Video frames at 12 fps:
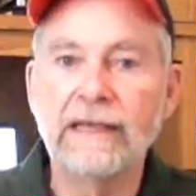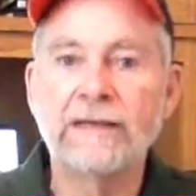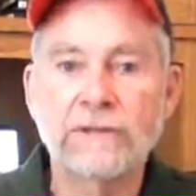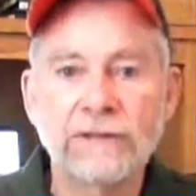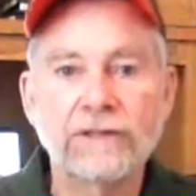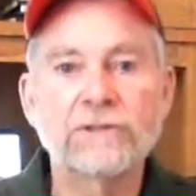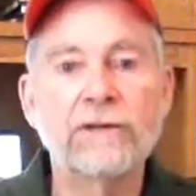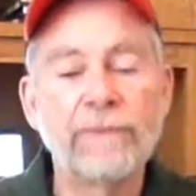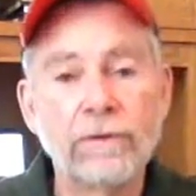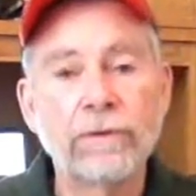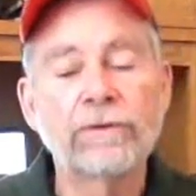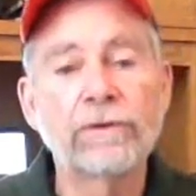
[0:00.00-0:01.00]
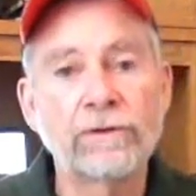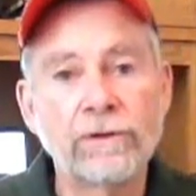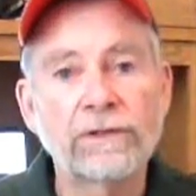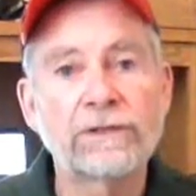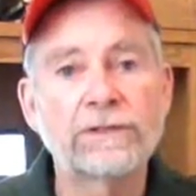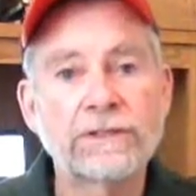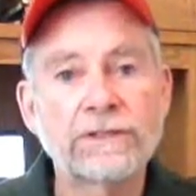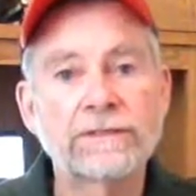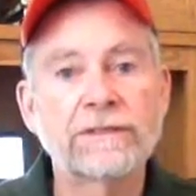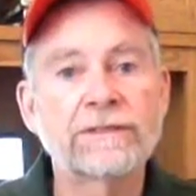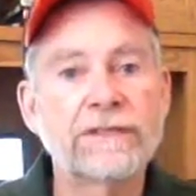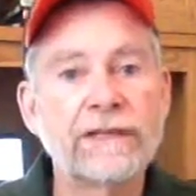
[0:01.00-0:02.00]
it's going to be worth your look
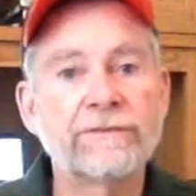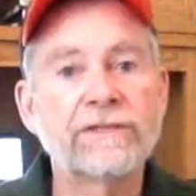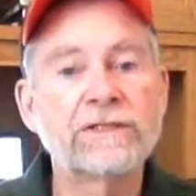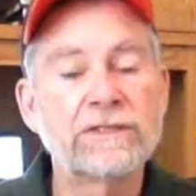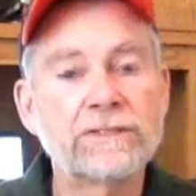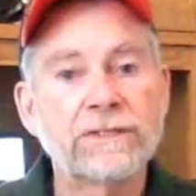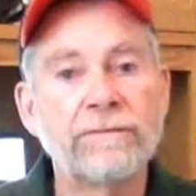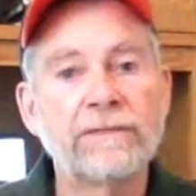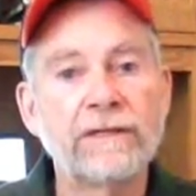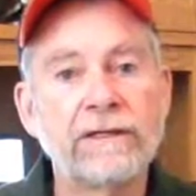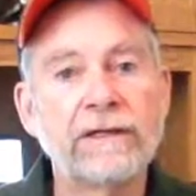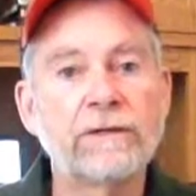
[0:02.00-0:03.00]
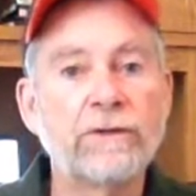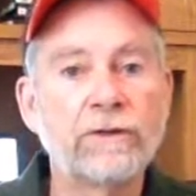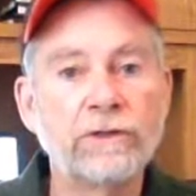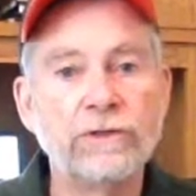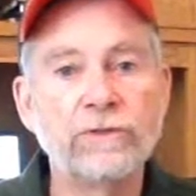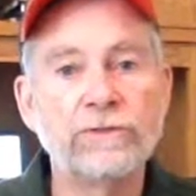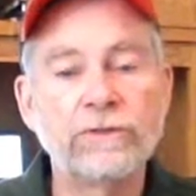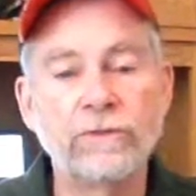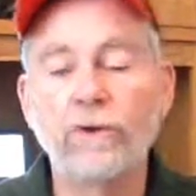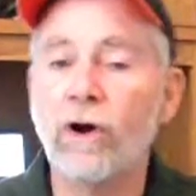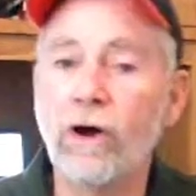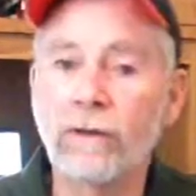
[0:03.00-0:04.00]
to see if this is something that you could use
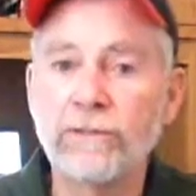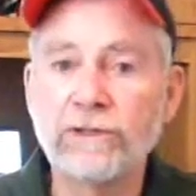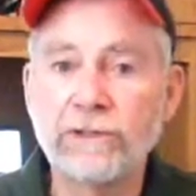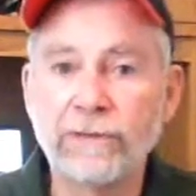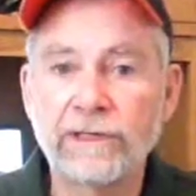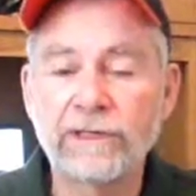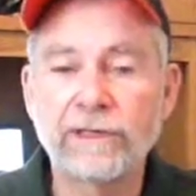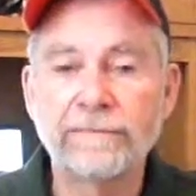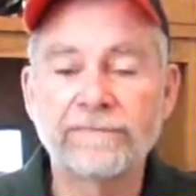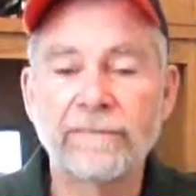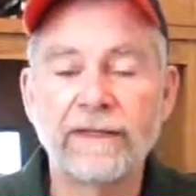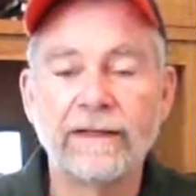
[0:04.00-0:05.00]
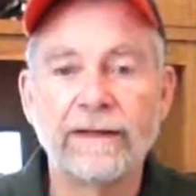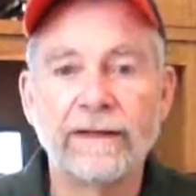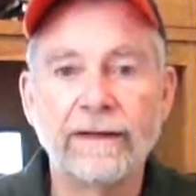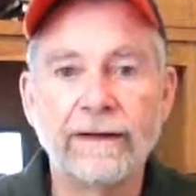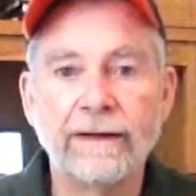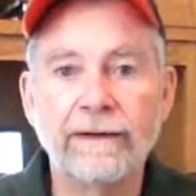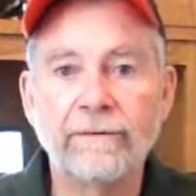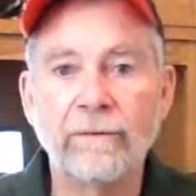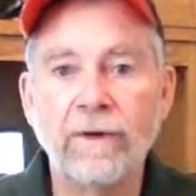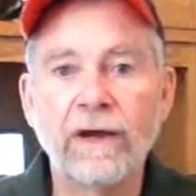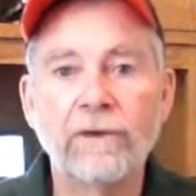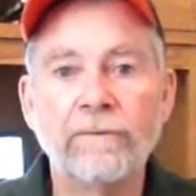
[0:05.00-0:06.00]
to augment your income
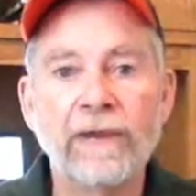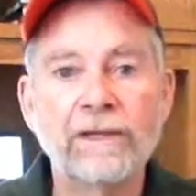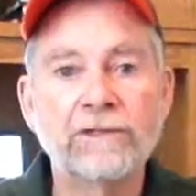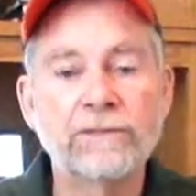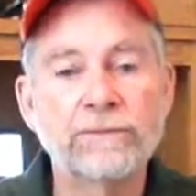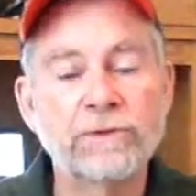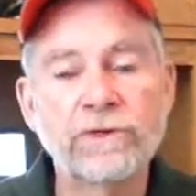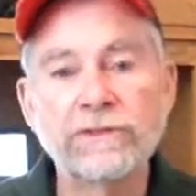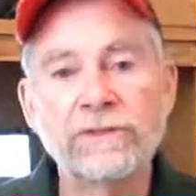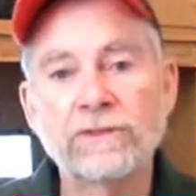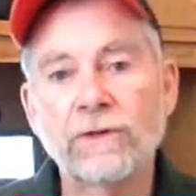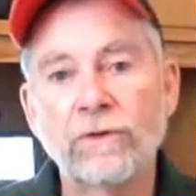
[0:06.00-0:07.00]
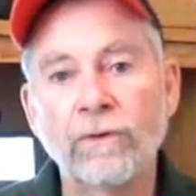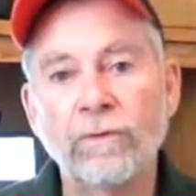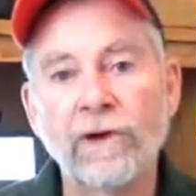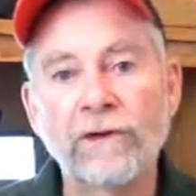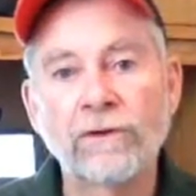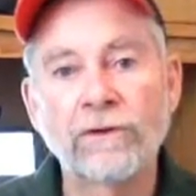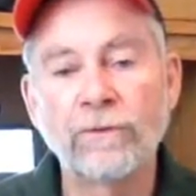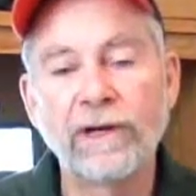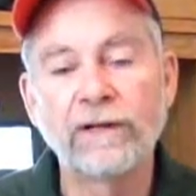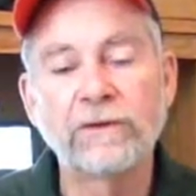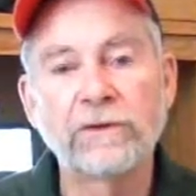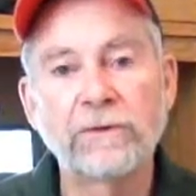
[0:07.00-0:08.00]
while you're making some choices or while you're
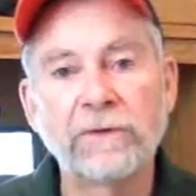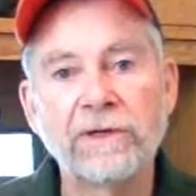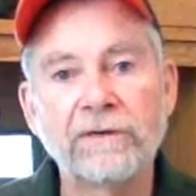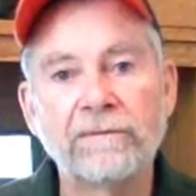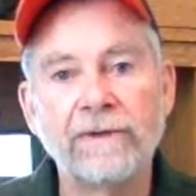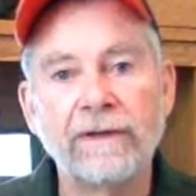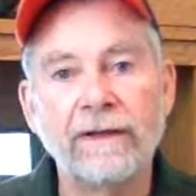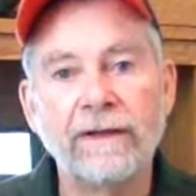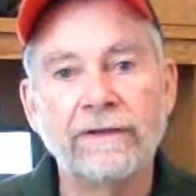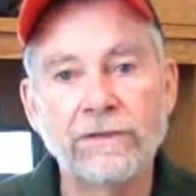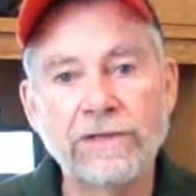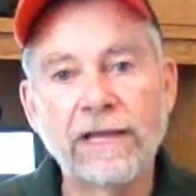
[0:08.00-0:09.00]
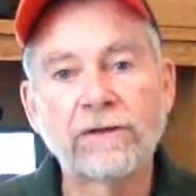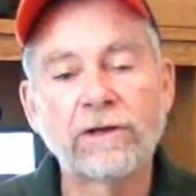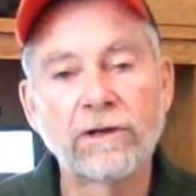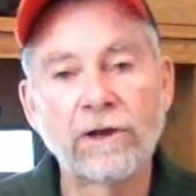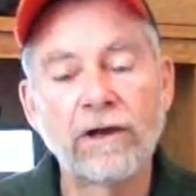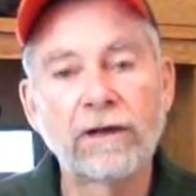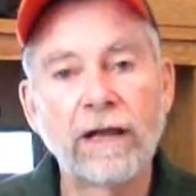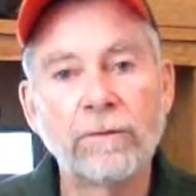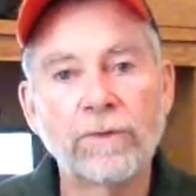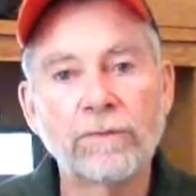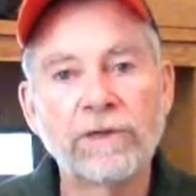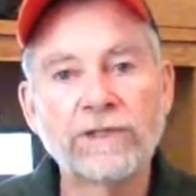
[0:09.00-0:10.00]
creating your career. So take a look at
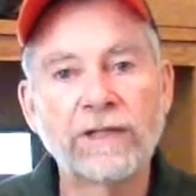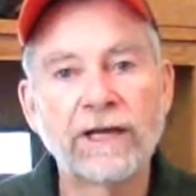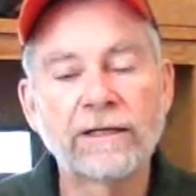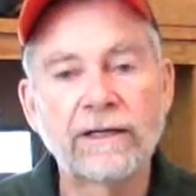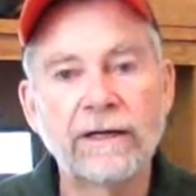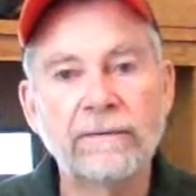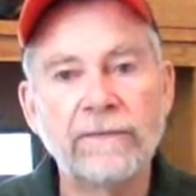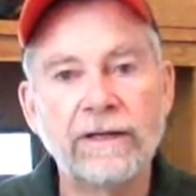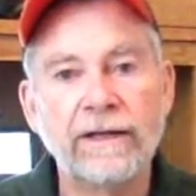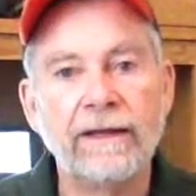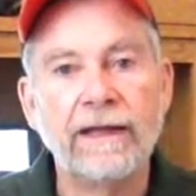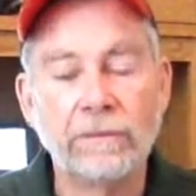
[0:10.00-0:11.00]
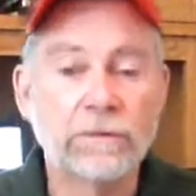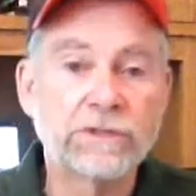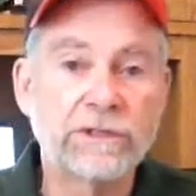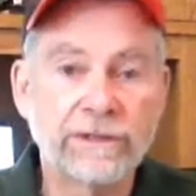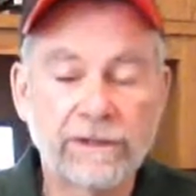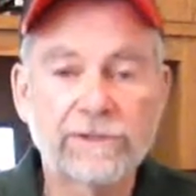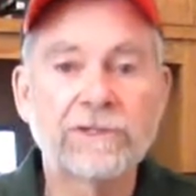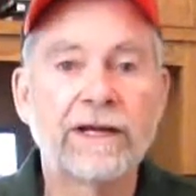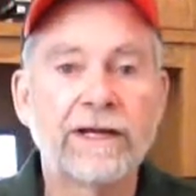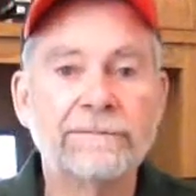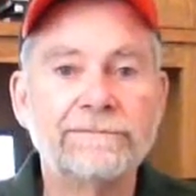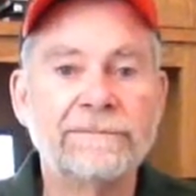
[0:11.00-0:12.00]
onlinewithrich.com, and we'll see you on the other
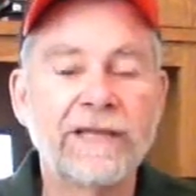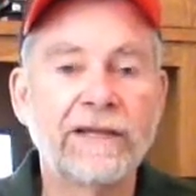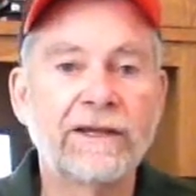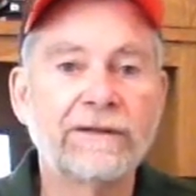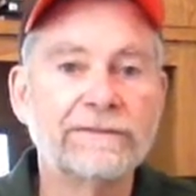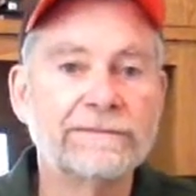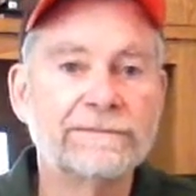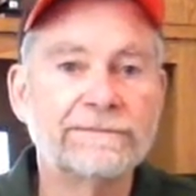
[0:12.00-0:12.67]
side. Take care.